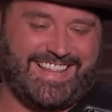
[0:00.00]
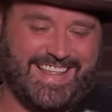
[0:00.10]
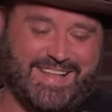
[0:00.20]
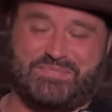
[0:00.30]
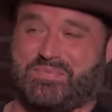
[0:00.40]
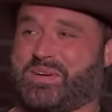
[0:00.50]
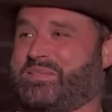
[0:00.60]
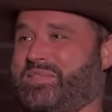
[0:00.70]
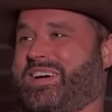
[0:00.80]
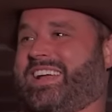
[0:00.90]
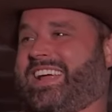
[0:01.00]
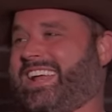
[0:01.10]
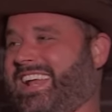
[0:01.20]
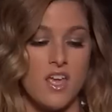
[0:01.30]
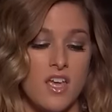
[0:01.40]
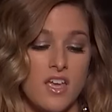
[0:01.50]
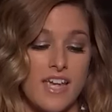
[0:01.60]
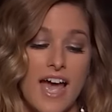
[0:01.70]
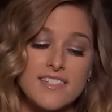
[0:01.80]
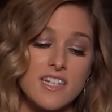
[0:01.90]
That's pretty funny.
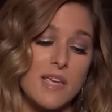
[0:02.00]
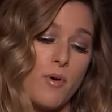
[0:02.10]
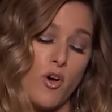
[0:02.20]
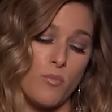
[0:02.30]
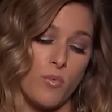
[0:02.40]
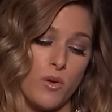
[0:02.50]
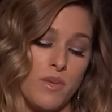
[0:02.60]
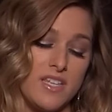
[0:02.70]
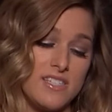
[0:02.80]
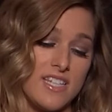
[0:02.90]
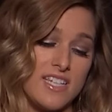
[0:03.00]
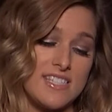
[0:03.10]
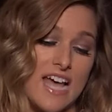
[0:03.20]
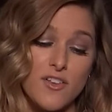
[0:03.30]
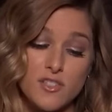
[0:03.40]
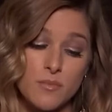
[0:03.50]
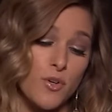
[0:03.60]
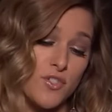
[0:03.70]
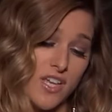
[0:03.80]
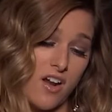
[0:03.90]
Cassadee Pope would be
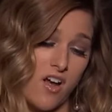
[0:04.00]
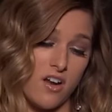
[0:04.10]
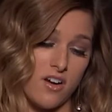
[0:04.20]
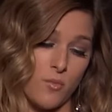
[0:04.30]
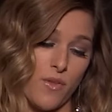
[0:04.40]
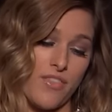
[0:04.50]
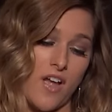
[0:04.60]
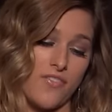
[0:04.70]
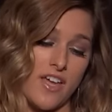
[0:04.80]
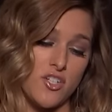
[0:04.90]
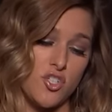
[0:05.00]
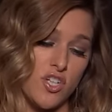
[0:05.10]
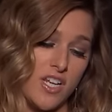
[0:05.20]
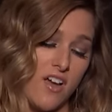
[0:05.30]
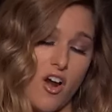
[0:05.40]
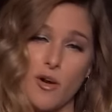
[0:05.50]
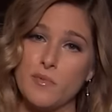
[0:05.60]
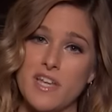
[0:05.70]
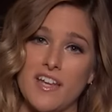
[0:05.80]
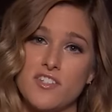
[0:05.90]
6,000% hotter without that
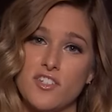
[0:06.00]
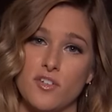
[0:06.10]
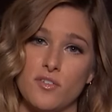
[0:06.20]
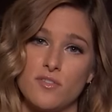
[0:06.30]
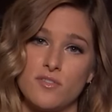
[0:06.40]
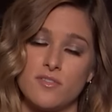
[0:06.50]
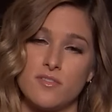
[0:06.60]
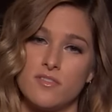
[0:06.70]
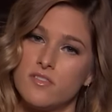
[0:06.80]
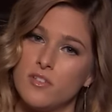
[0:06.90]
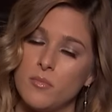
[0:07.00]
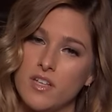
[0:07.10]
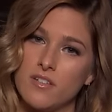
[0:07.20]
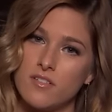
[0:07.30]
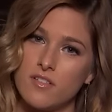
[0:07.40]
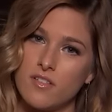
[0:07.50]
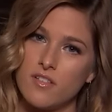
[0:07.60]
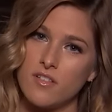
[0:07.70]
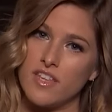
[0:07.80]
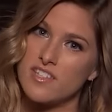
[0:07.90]
arm tattoo. I mean,
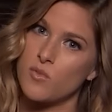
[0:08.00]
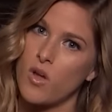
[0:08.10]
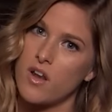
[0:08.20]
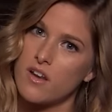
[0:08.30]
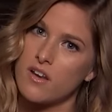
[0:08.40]
this one?